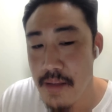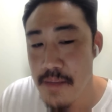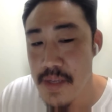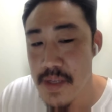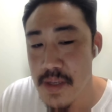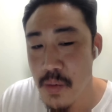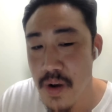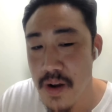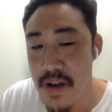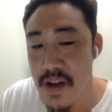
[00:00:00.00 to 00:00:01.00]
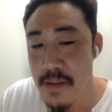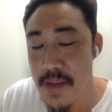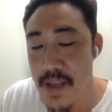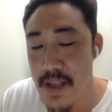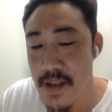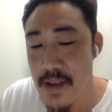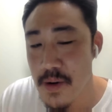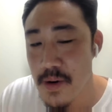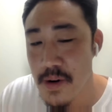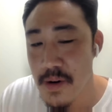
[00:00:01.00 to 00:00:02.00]
not be so welcome in
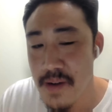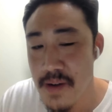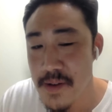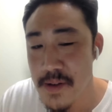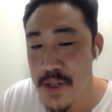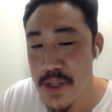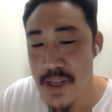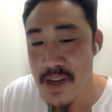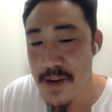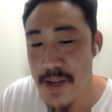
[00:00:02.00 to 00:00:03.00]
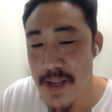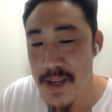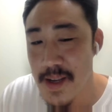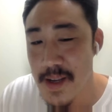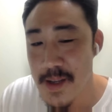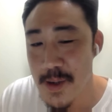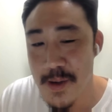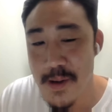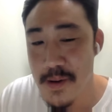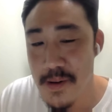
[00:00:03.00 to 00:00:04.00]
your revolutionary
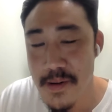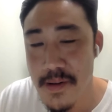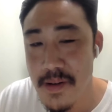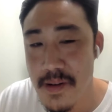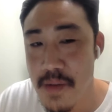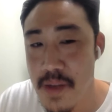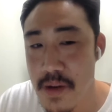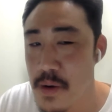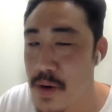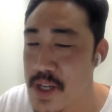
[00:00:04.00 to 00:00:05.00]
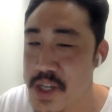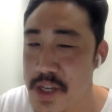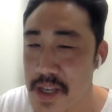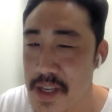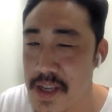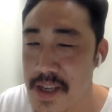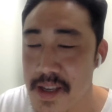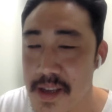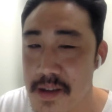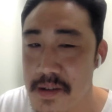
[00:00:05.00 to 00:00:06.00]
circle, but you're questioning it,
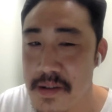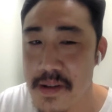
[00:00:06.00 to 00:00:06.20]
you